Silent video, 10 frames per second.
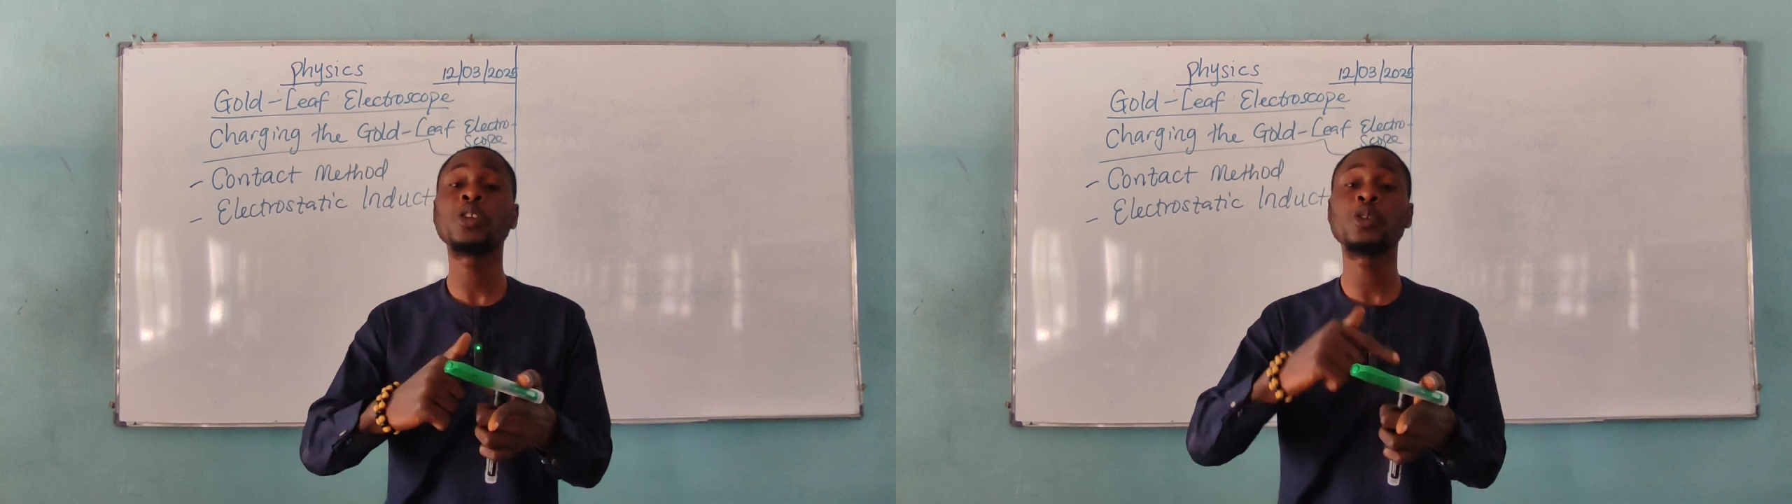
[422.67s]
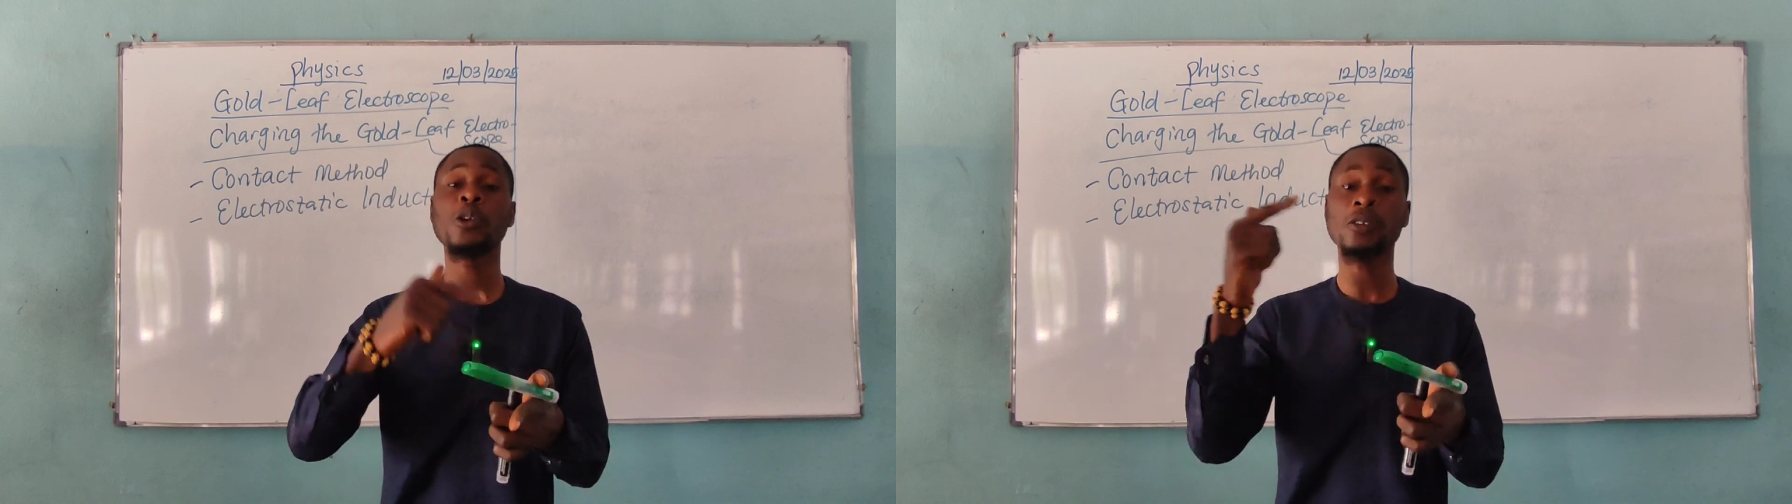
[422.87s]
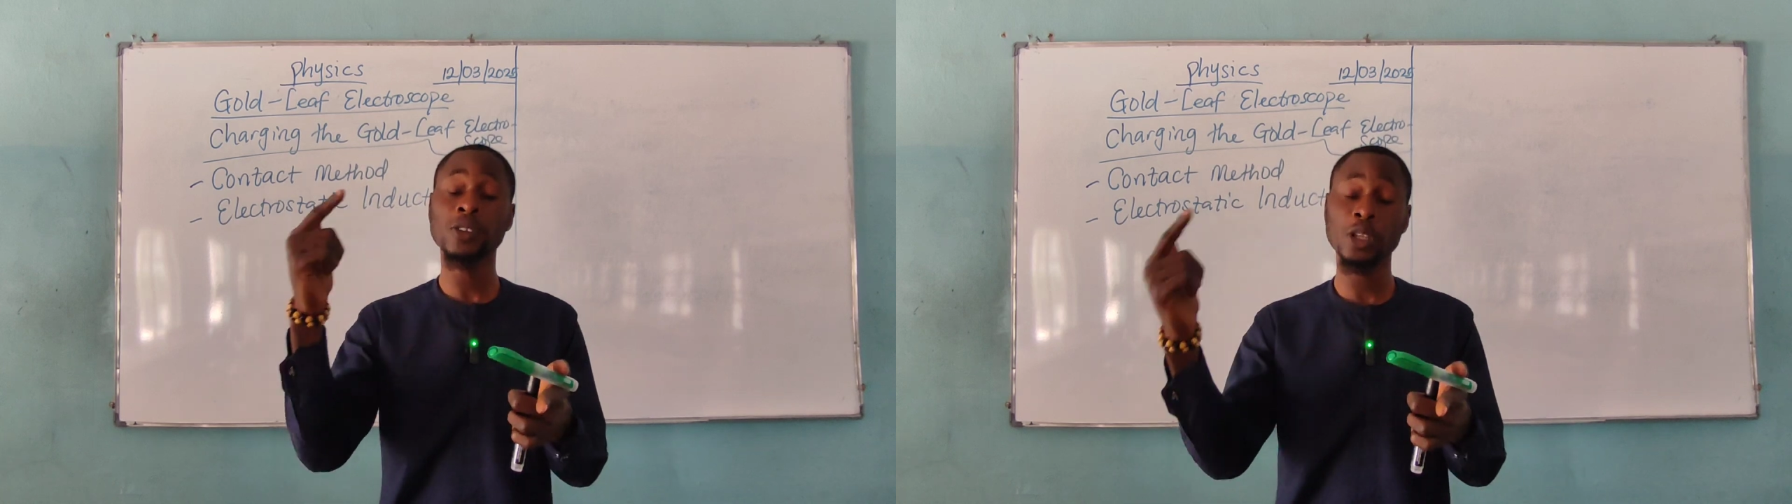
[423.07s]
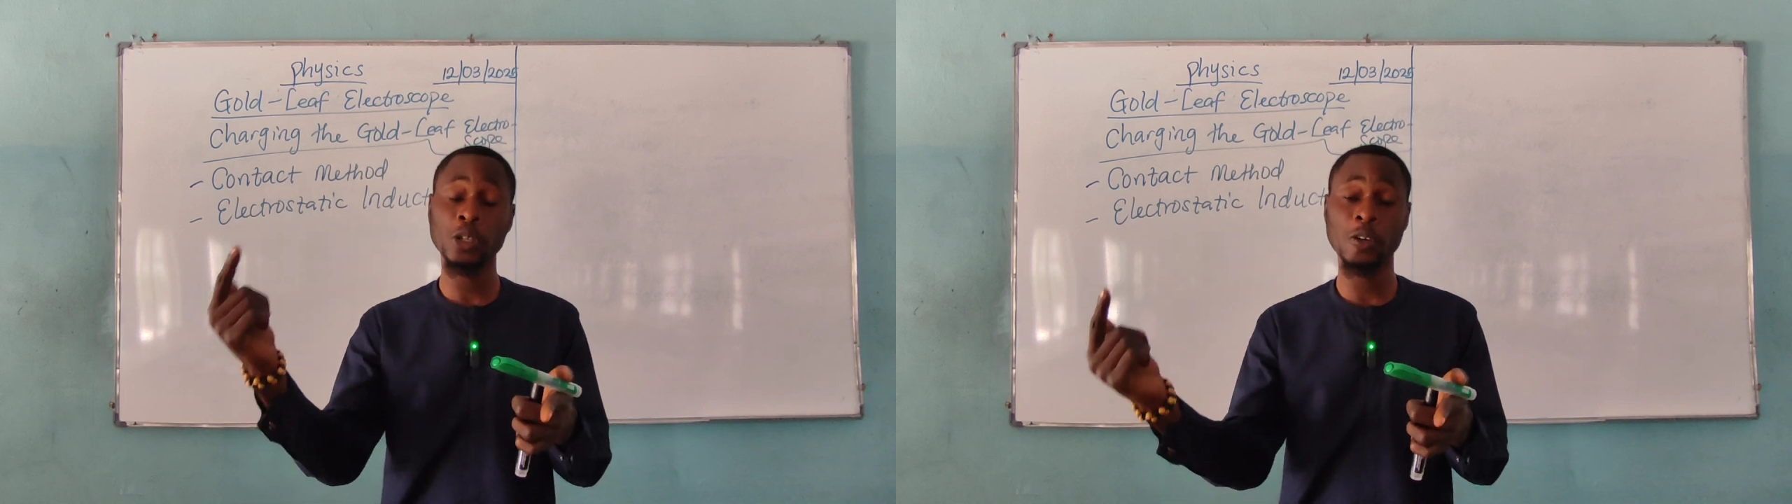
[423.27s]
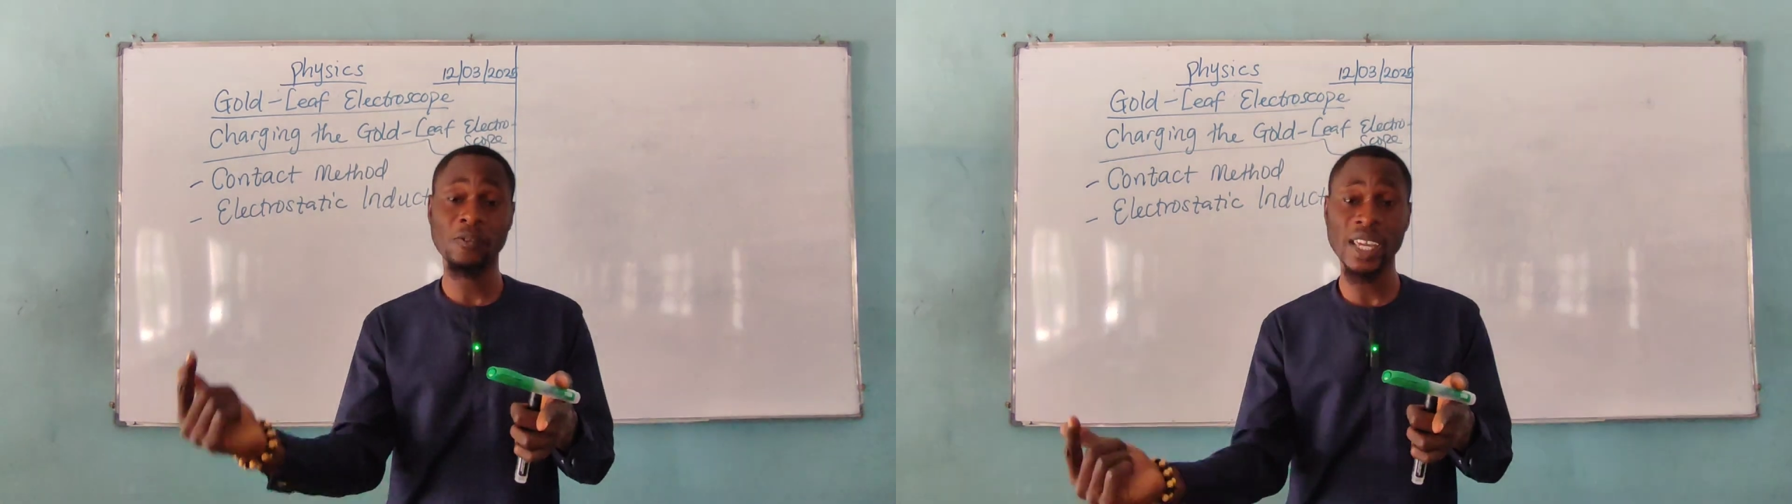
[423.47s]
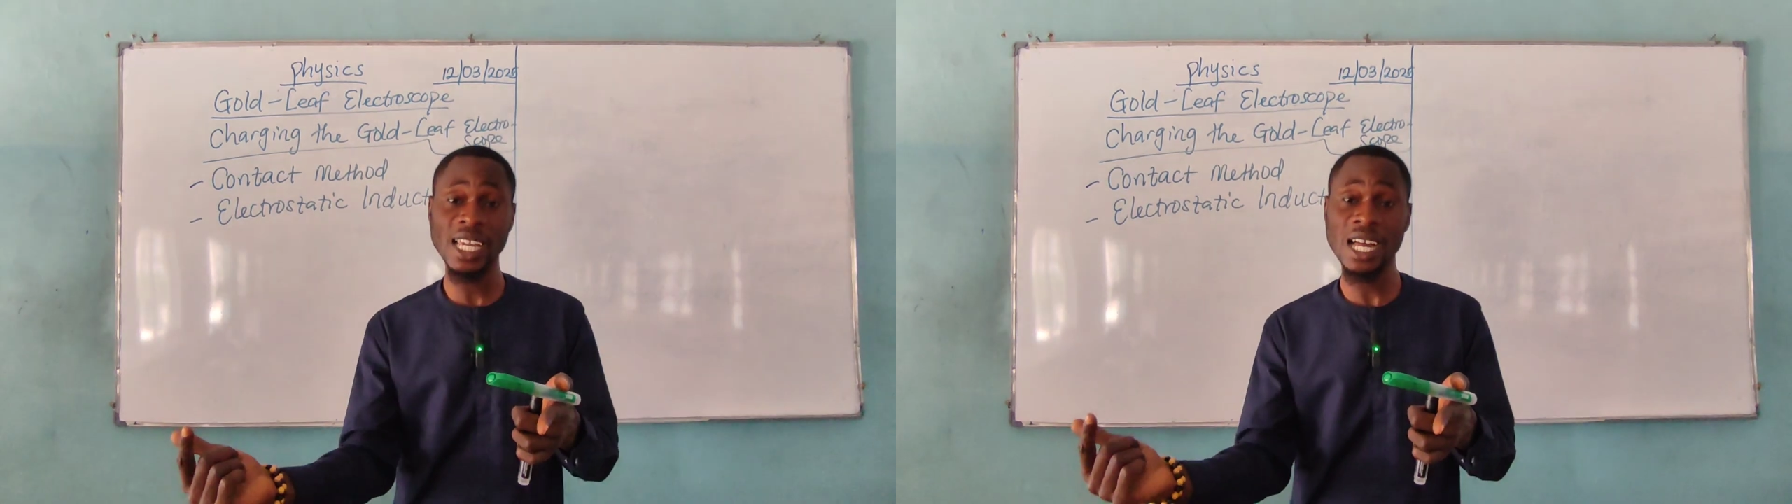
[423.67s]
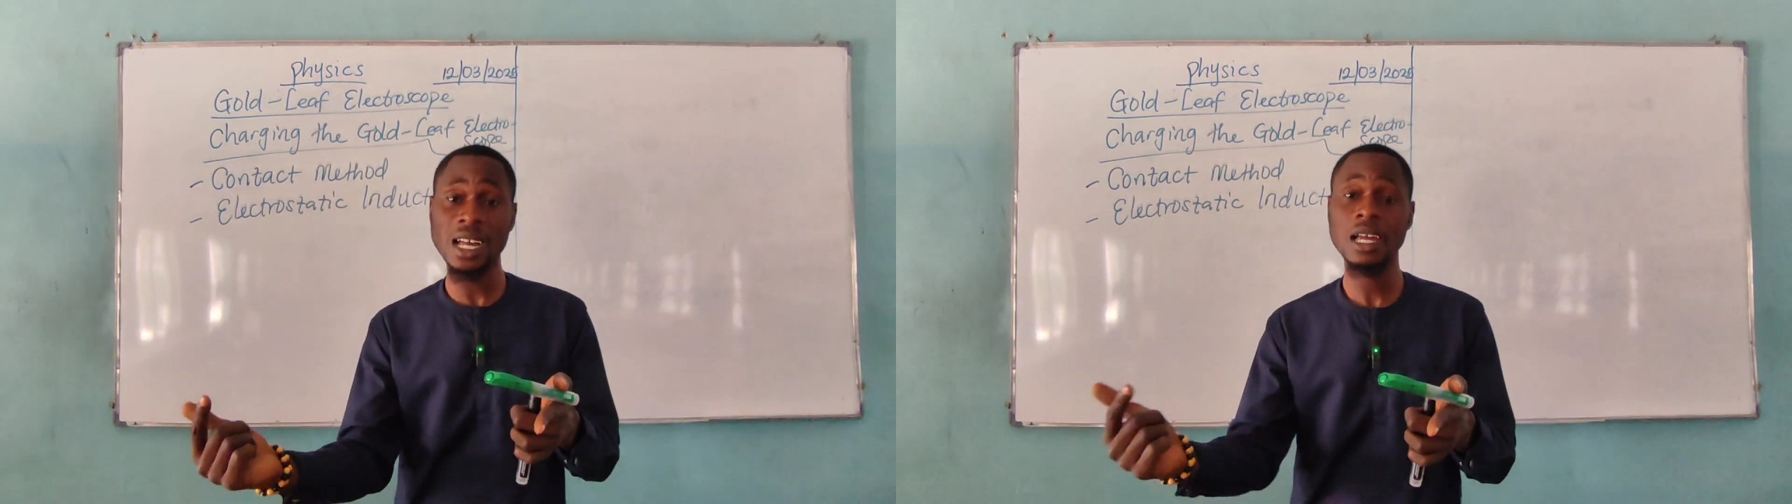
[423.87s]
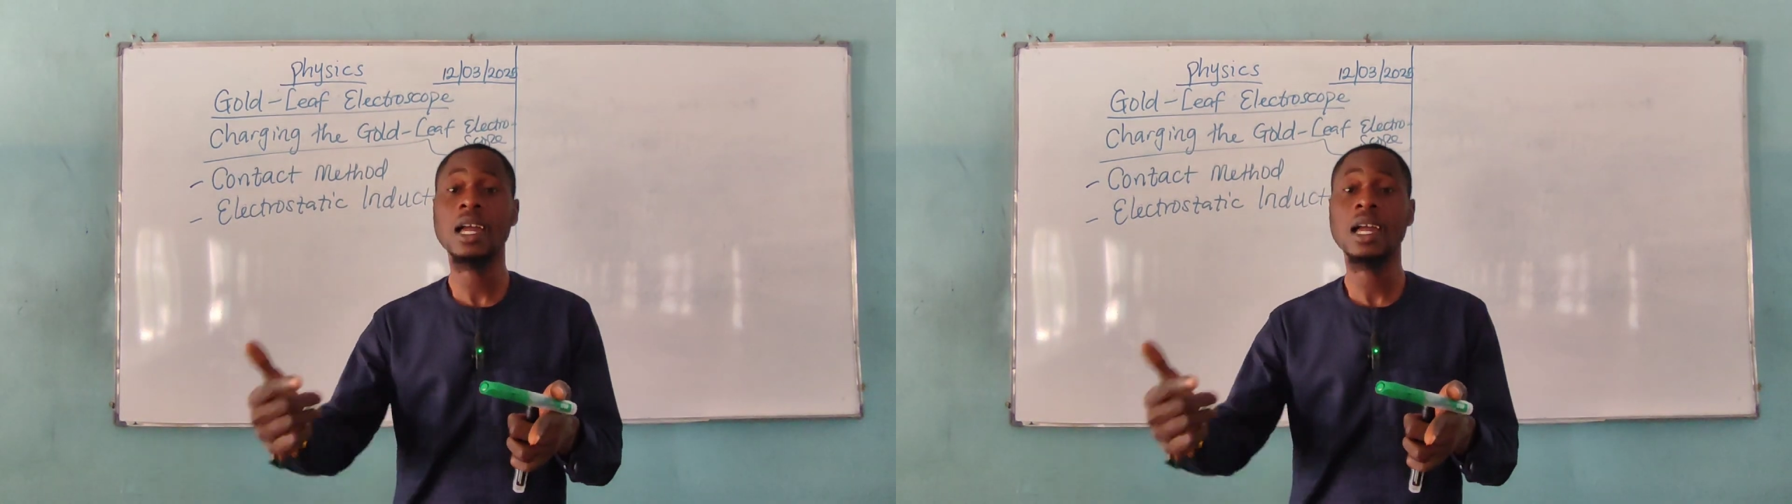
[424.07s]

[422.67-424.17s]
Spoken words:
through your finger